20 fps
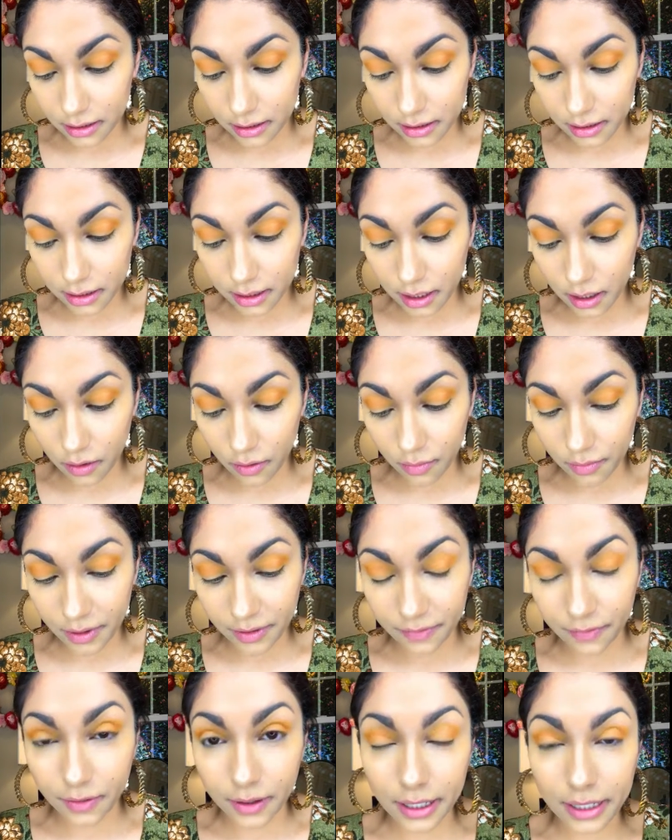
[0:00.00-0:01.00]
So
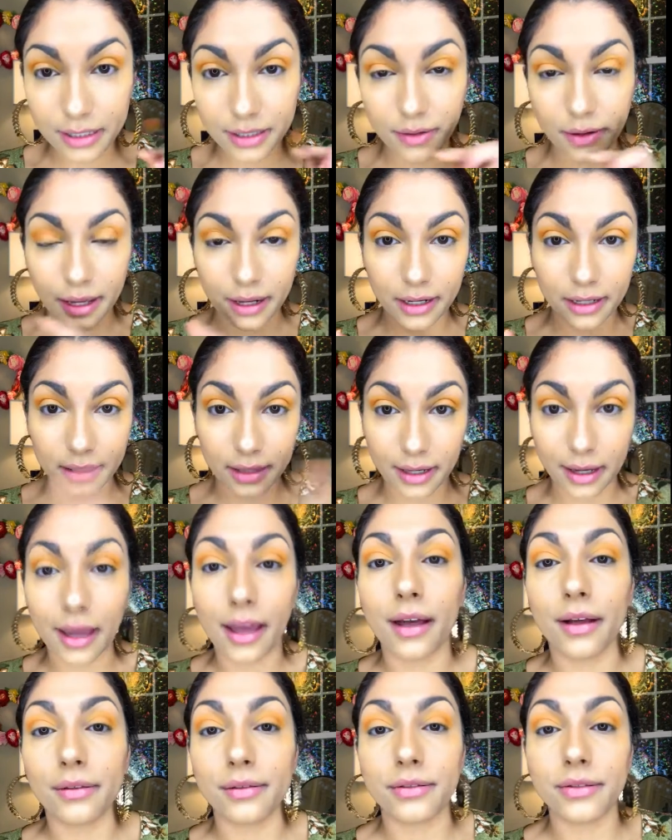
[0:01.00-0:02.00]
before I do anything
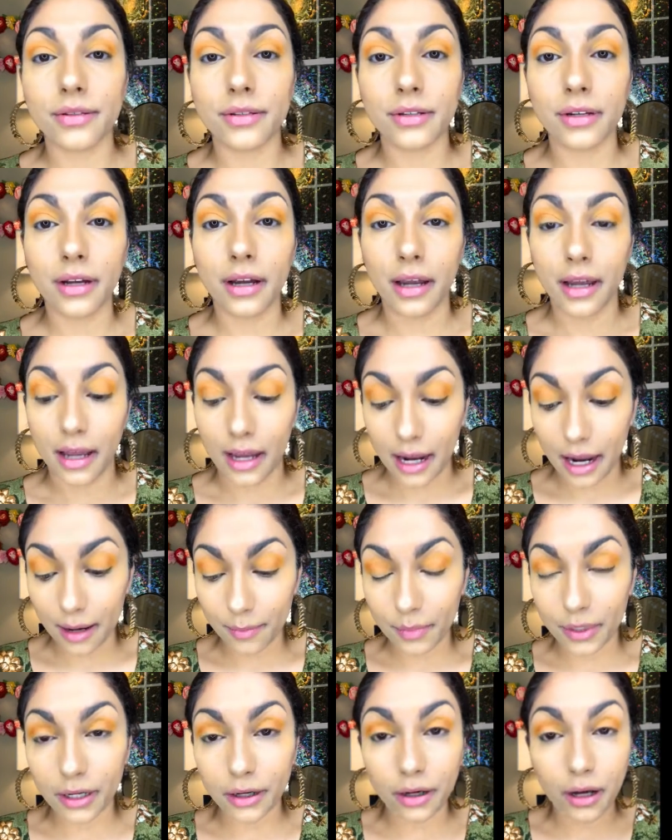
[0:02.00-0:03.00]
else,
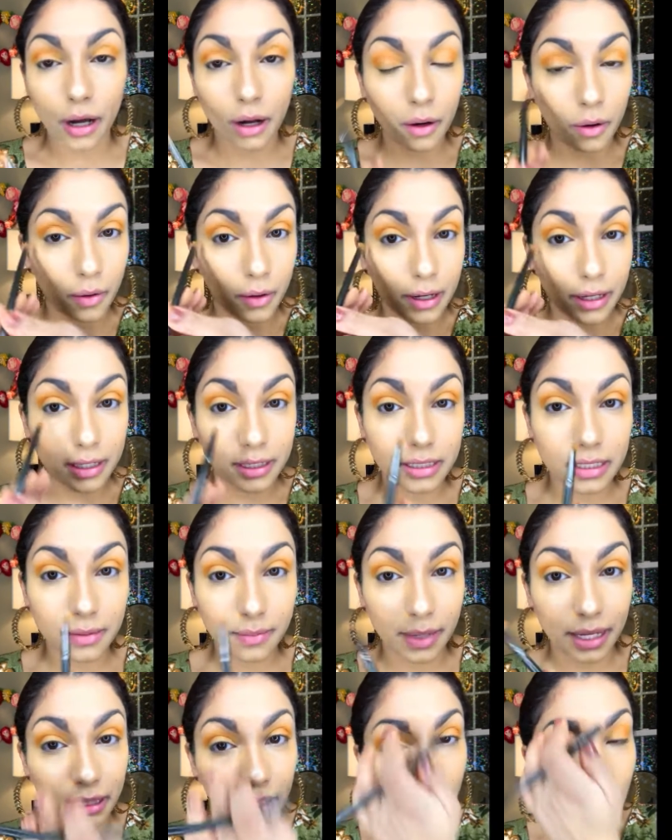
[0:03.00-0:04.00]
I'm gonna go into
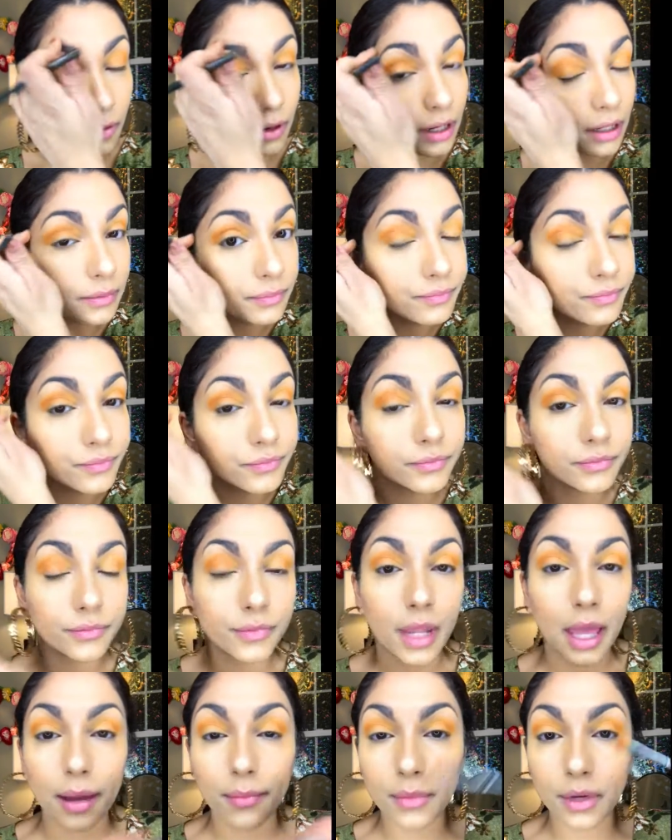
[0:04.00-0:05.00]
my lower.
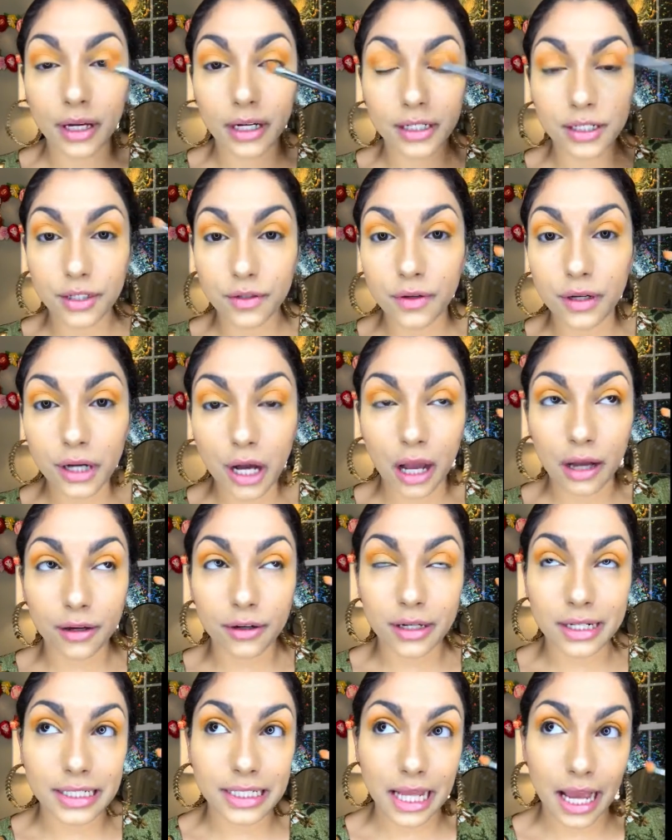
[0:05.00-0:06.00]
I'm gonna do a cut
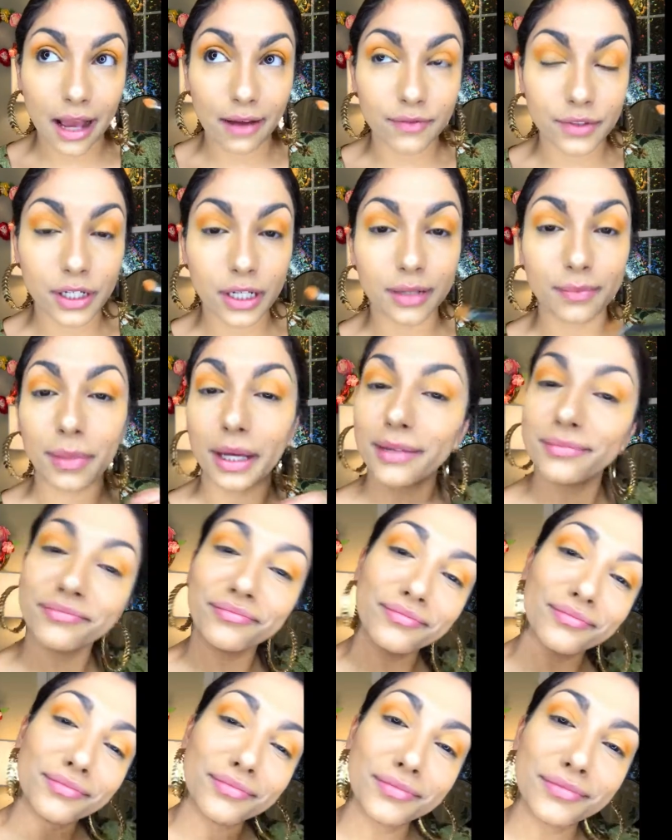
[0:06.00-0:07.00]
crease after, but
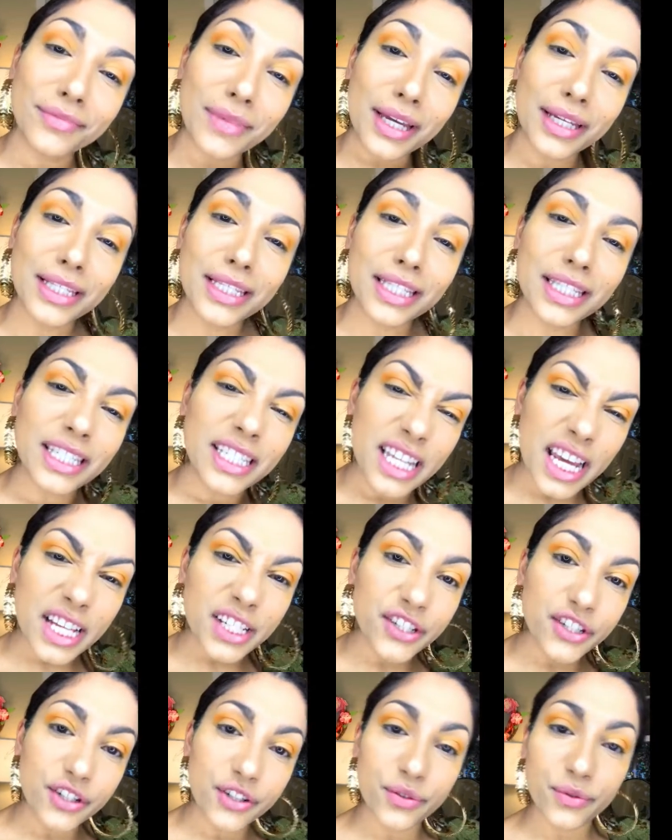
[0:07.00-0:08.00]
stay
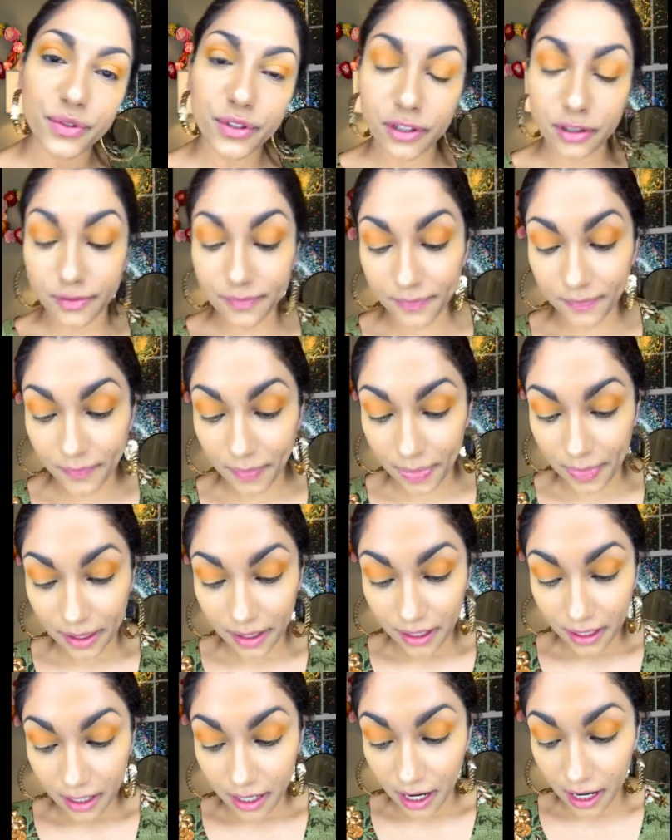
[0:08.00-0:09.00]
tuned.
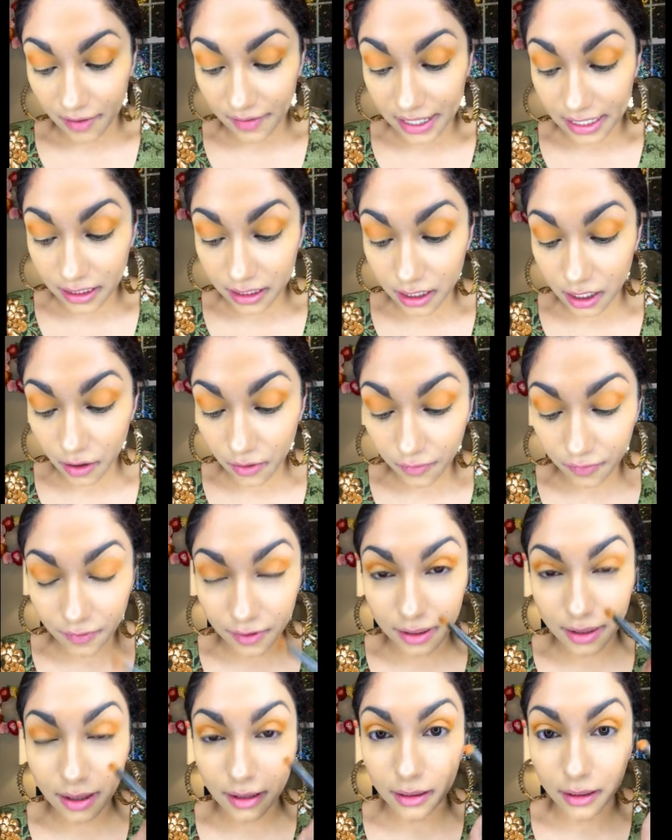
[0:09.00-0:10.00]
All right, so
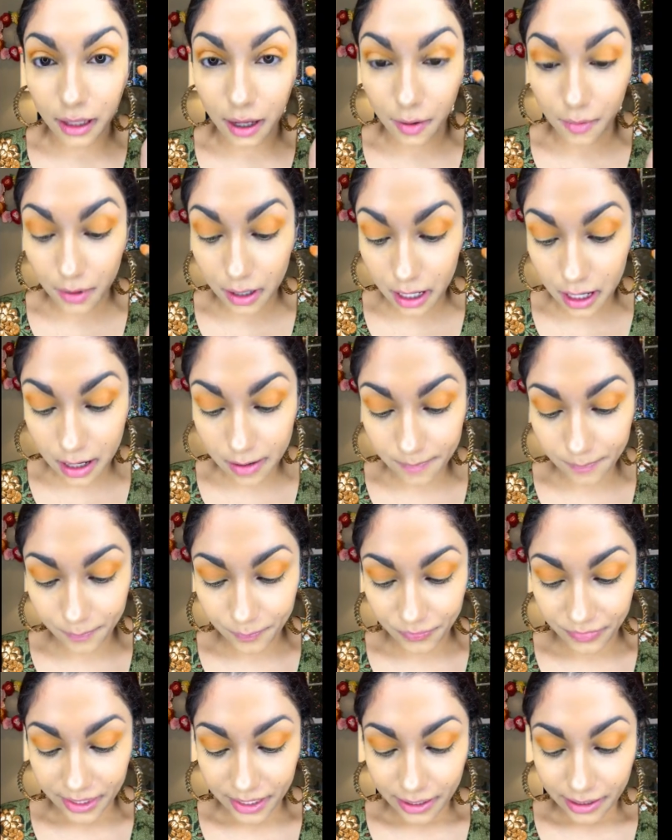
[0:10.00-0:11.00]
for the lower,
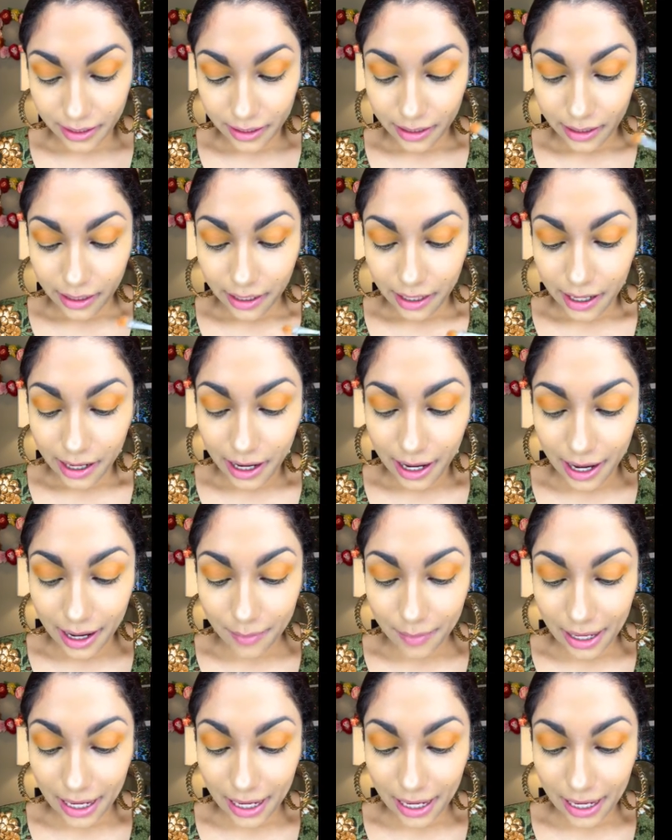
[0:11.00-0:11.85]
I'm